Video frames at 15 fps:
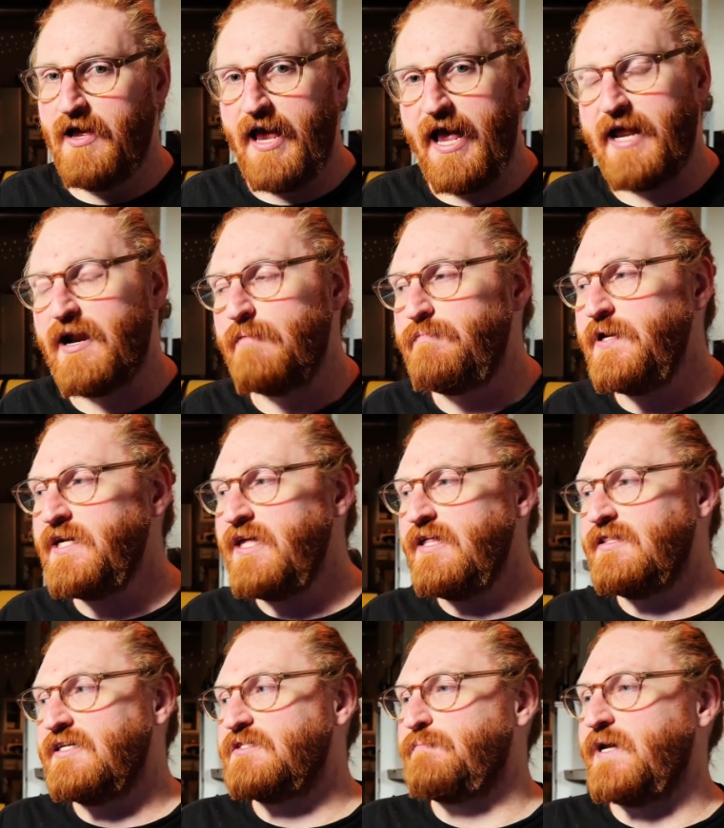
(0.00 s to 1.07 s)
And I'm picking
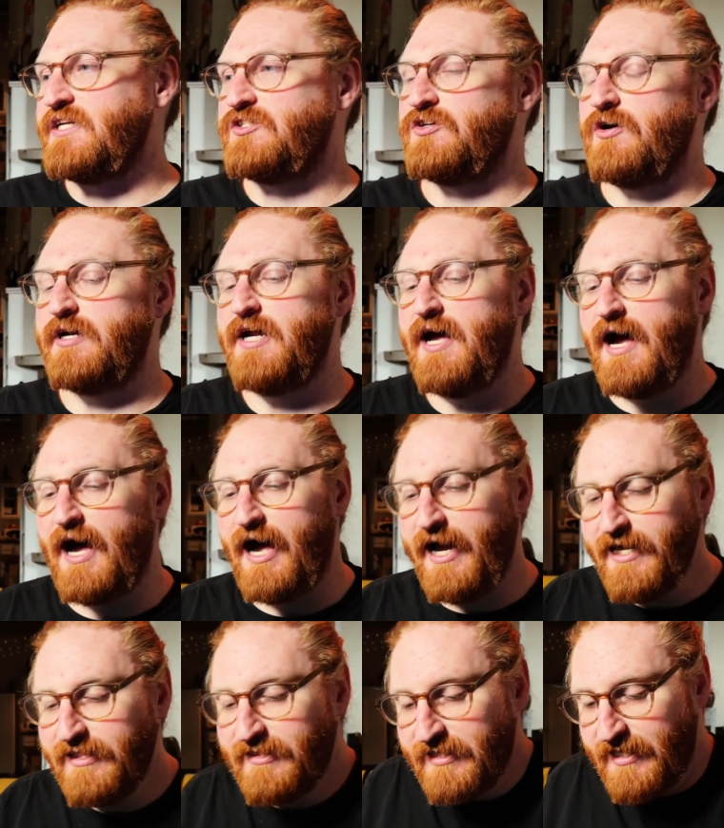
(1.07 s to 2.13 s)
this based on, I
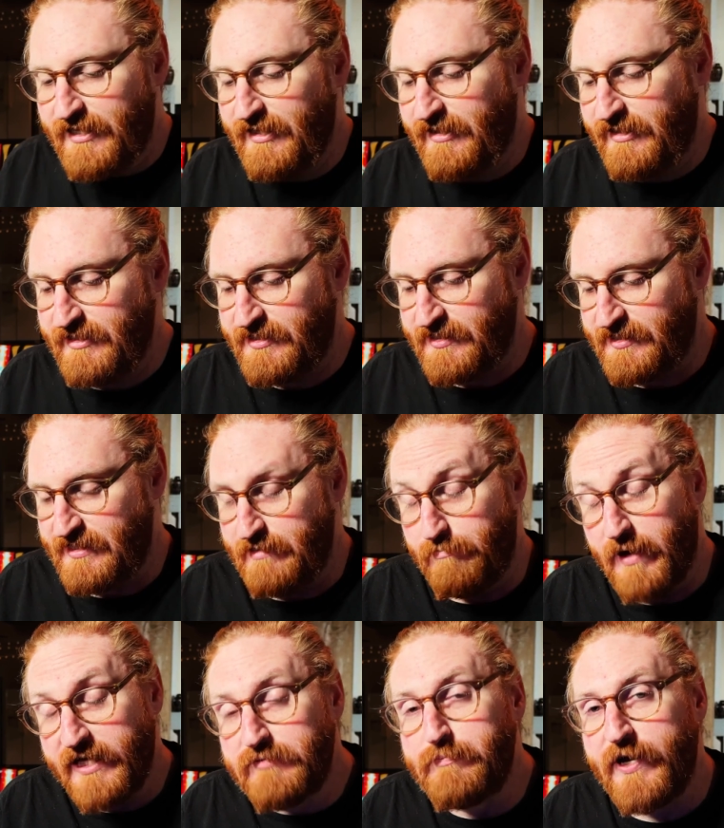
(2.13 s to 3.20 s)
think this is the
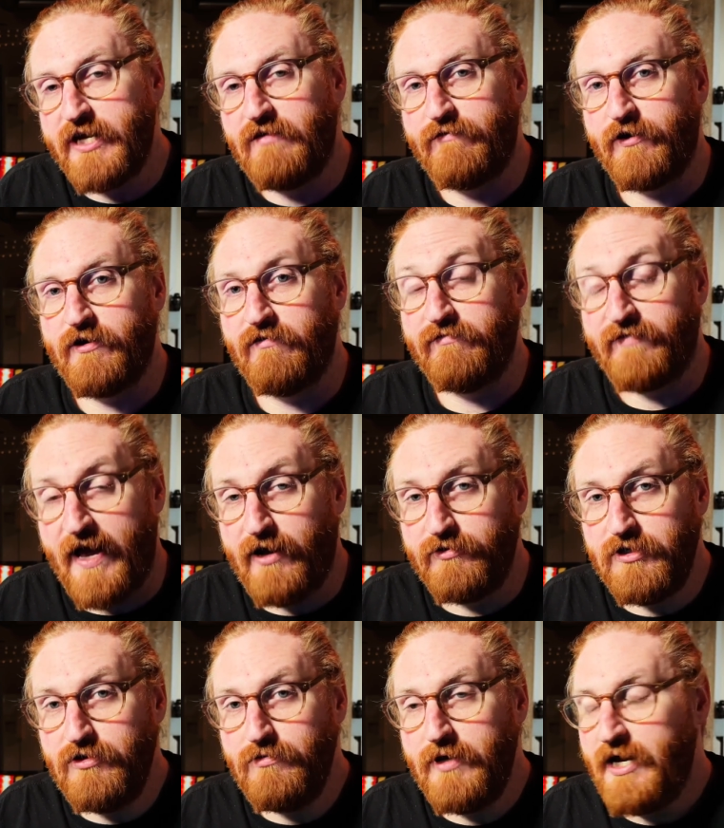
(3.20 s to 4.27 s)
best bike for your
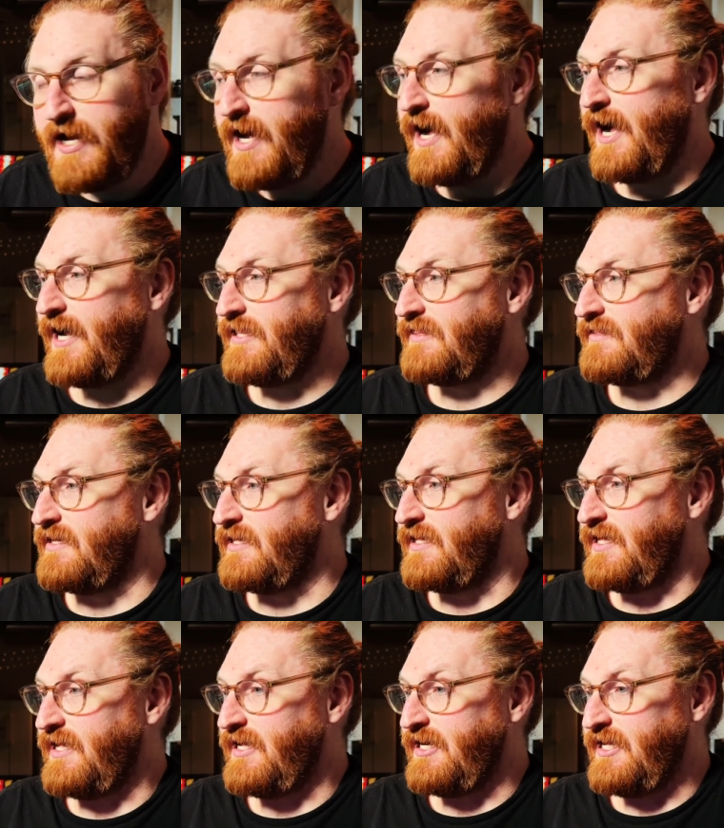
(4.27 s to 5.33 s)
value. I think
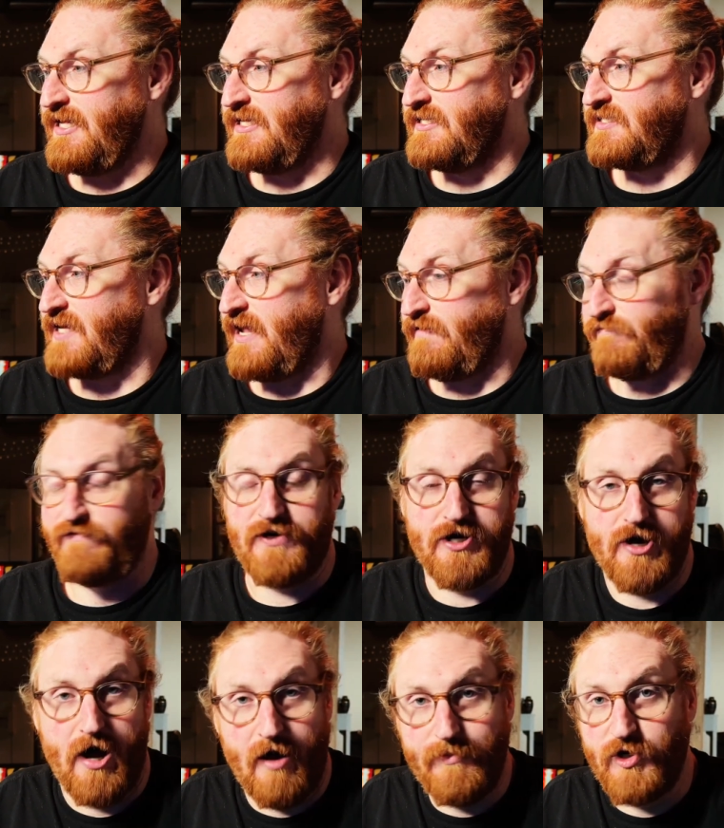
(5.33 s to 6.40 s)
it is a
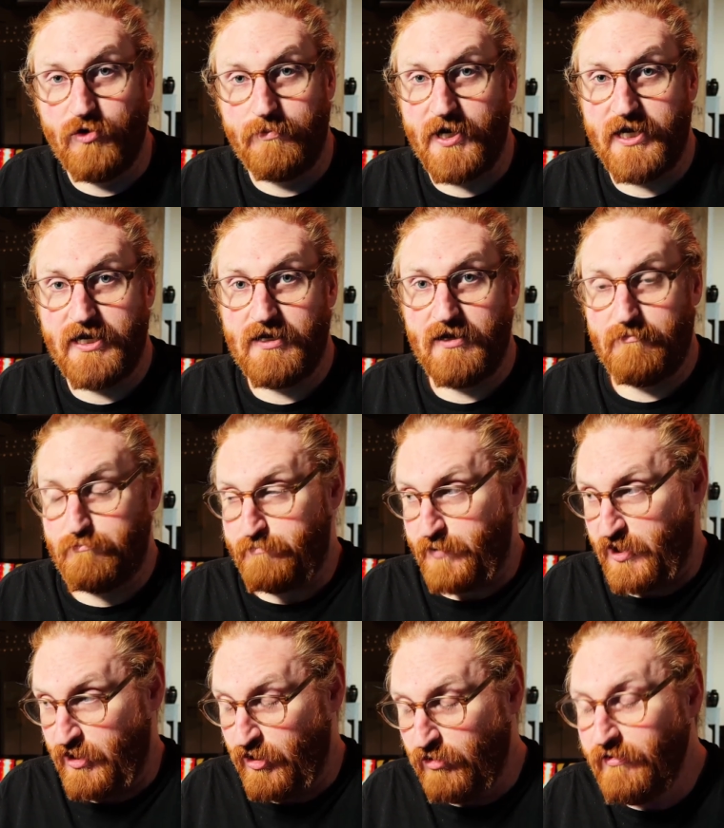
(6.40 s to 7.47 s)
phenomenal bike,
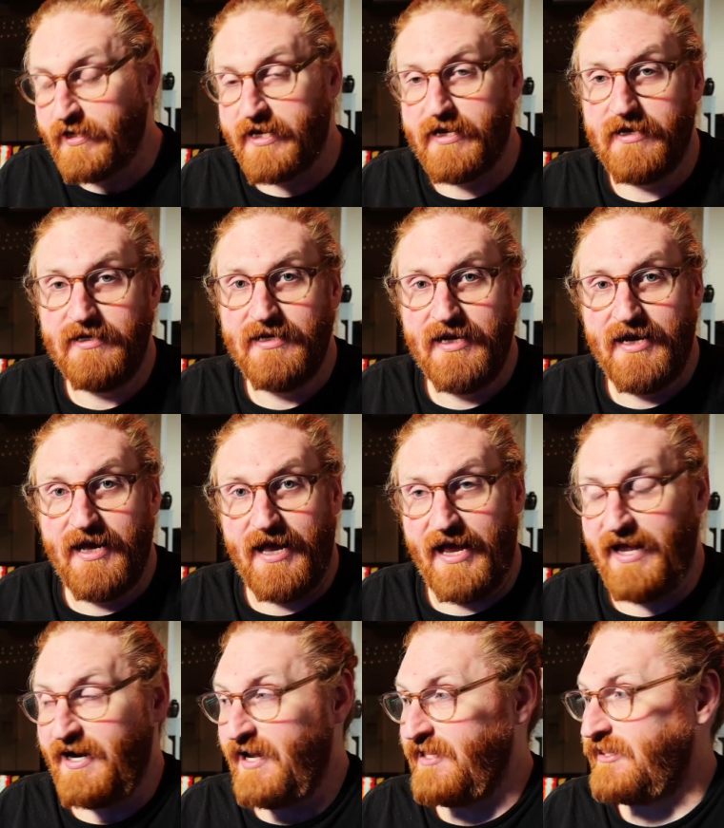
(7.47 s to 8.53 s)
period.
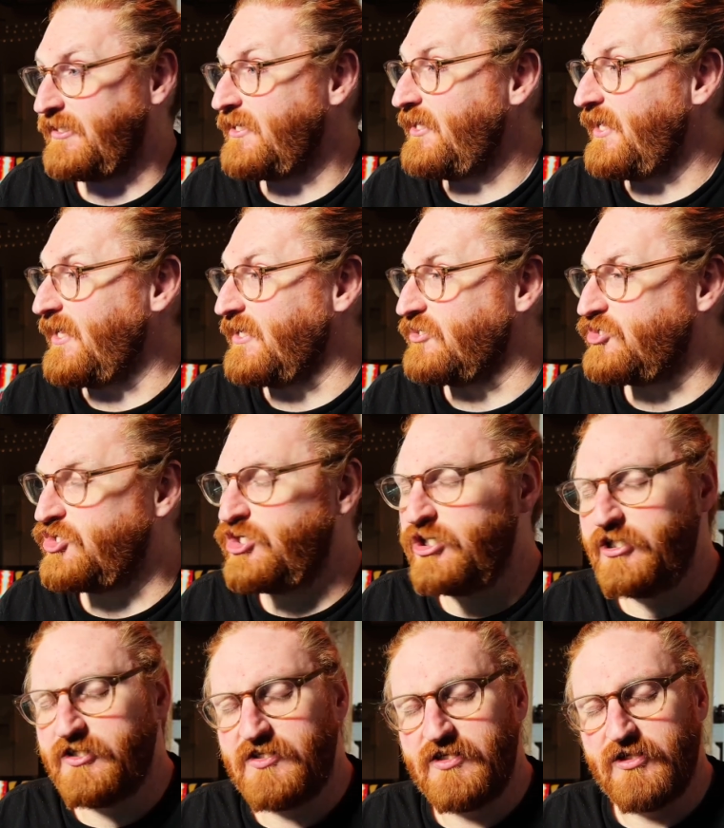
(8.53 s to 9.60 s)
and I think it
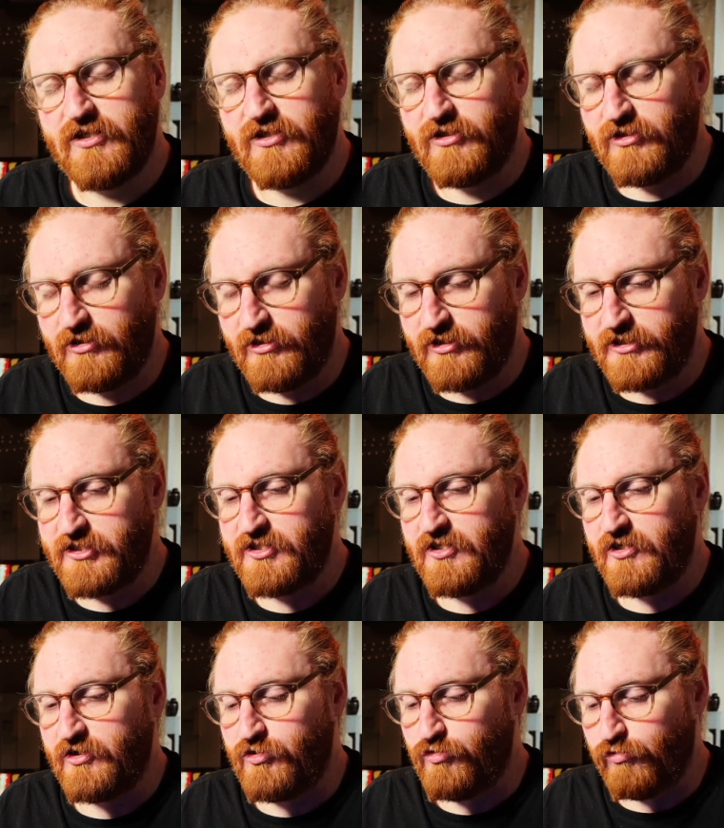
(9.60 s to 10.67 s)
just looks
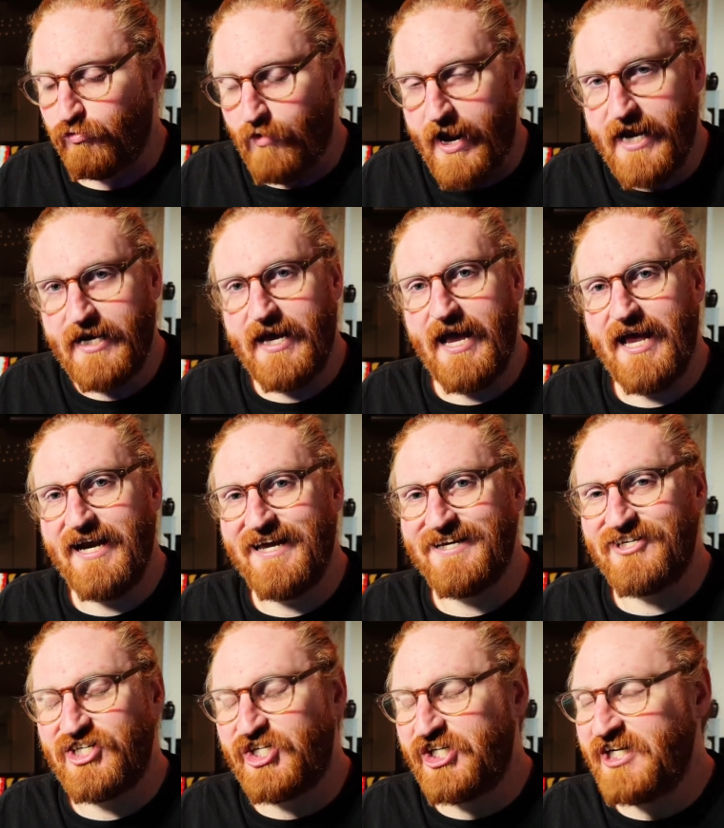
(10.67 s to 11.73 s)
great, and it
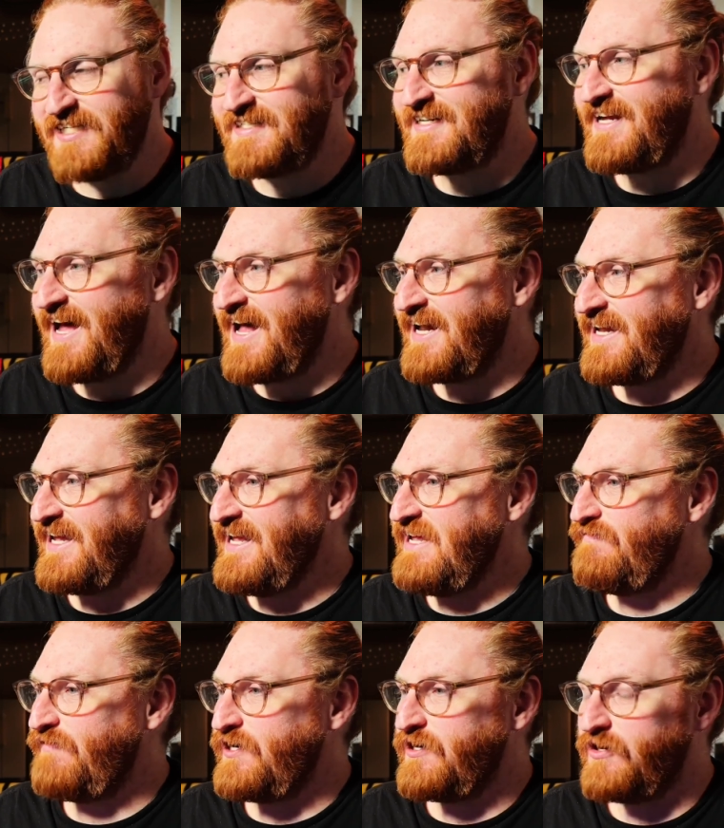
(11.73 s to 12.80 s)
just got
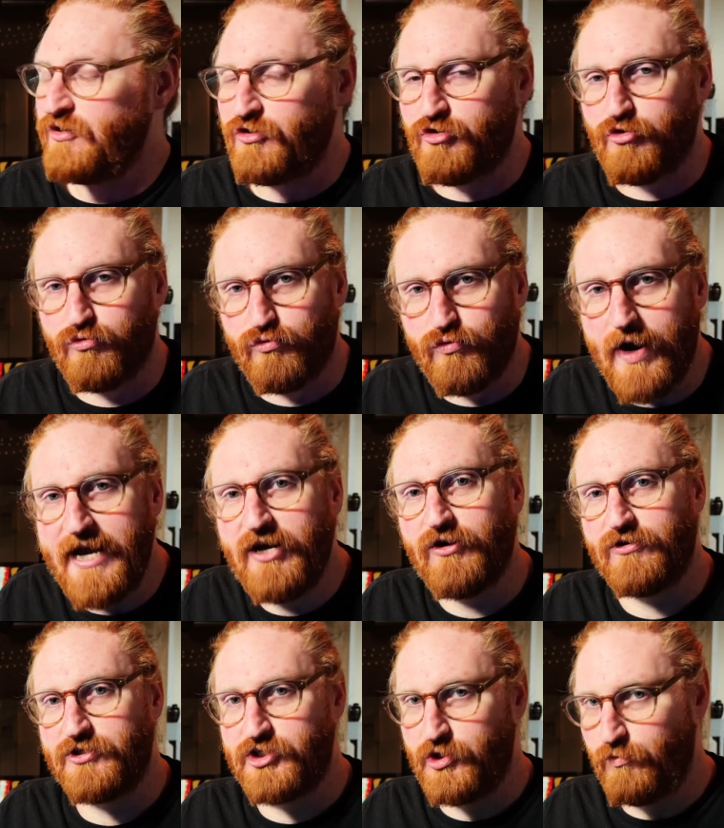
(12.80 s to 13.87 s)
even greater.
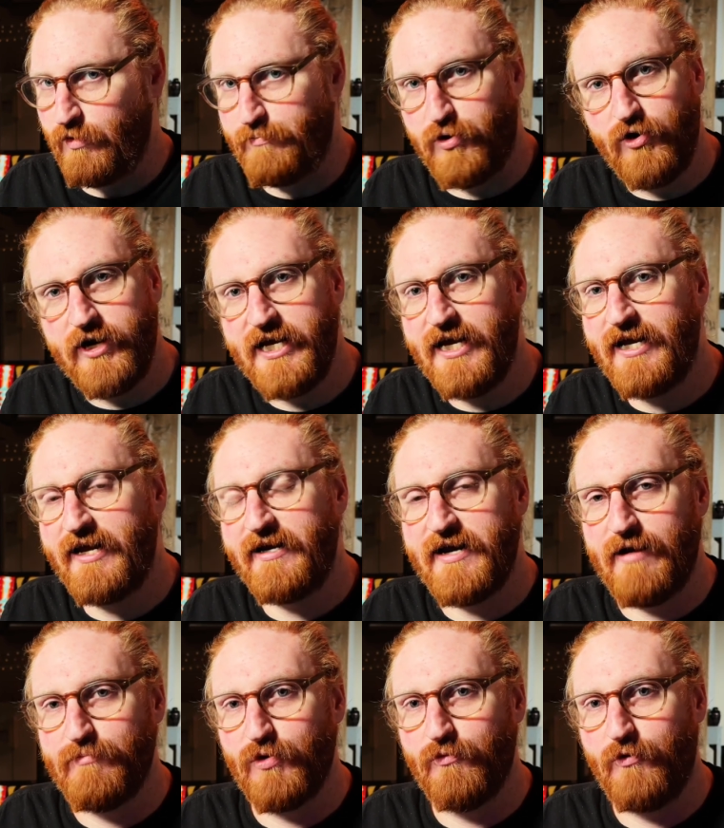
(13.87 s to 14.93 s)
So we're putting it at
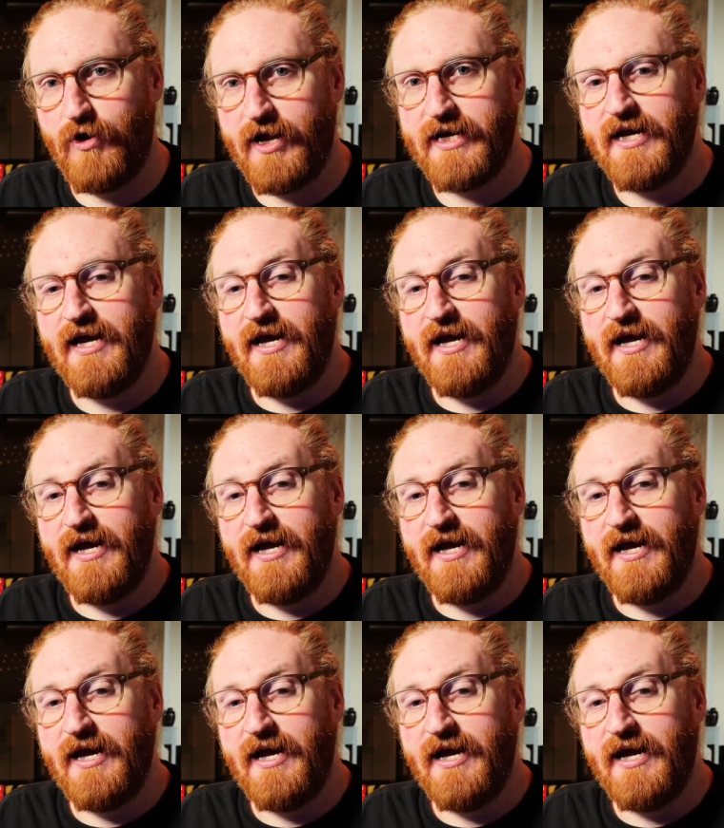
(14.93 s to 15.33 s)
number 1.